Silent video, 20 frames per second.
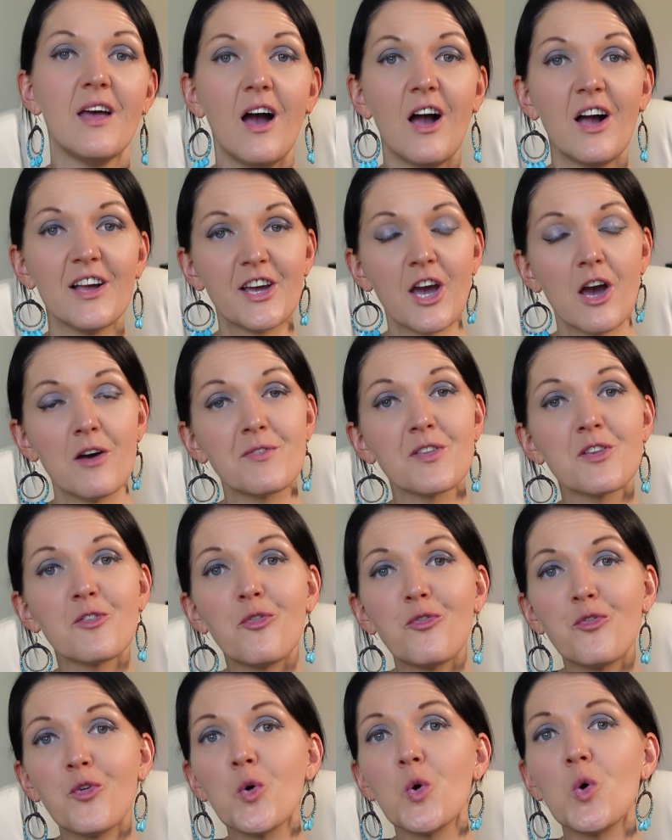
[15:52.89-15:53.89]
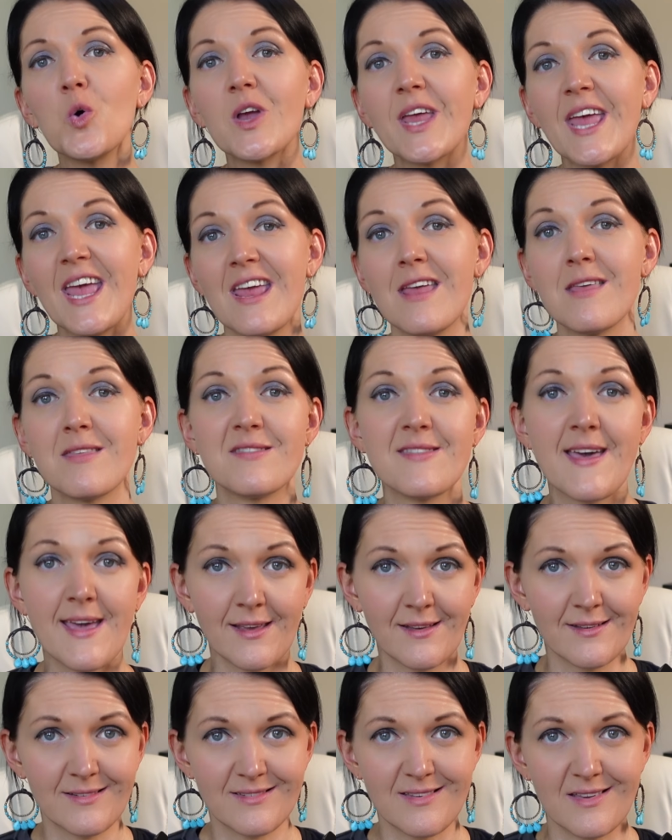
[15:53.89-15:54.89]
I cover the 4 key
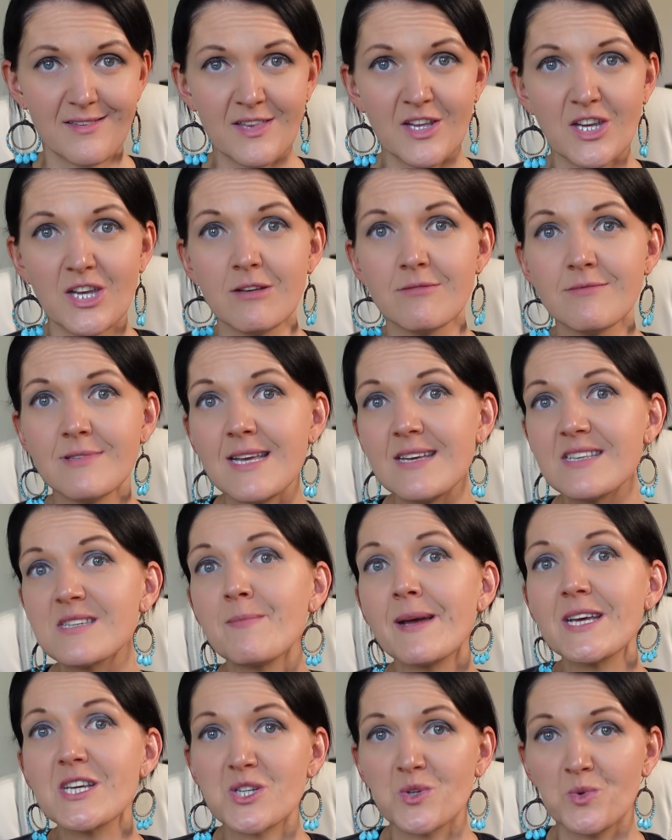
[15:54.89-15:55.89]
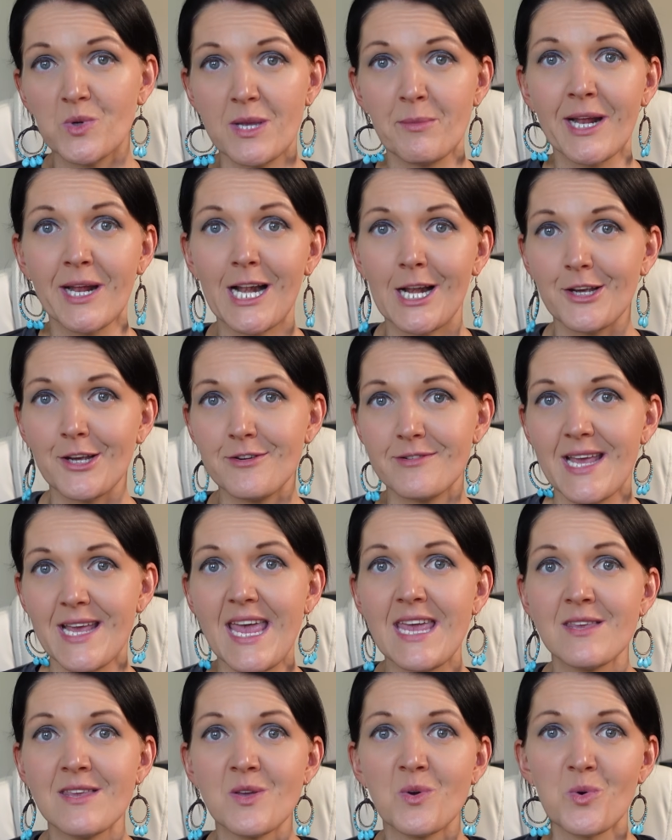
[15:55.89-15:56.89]
things that you need to make sure you include
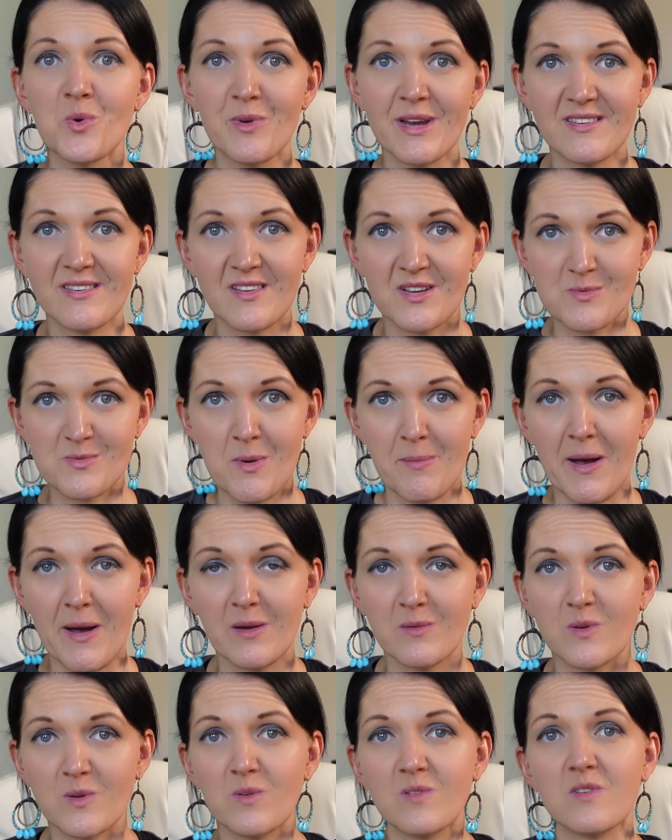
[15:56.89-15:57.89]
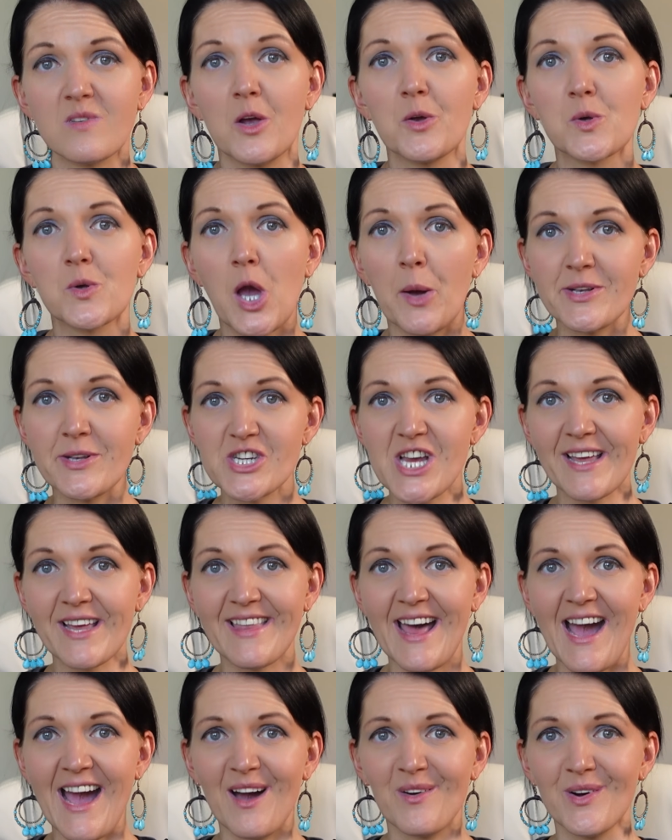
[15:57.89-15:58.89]
in your research proposal. So go and check
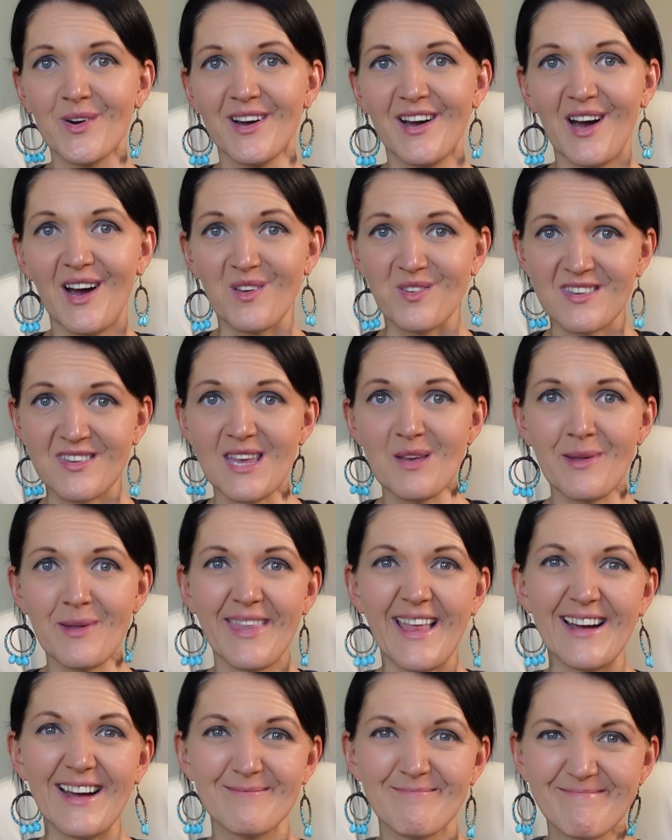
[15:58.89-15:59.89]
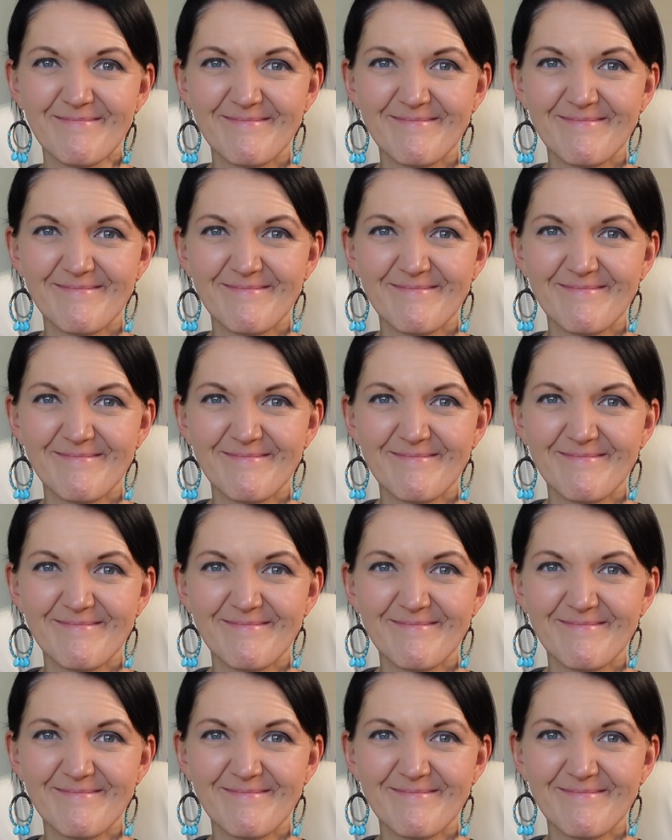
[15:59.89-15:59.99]
that out. I'll see you in there.